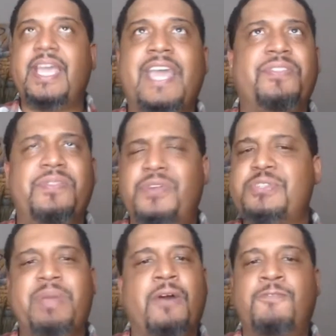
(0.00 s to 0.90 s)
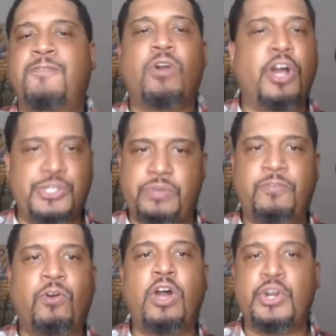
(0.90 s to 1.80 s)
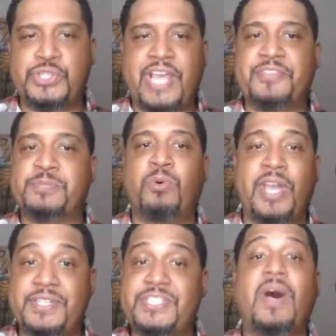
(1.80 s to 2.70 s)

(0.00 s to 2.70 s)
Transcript: and there's about 400, 400 at this point.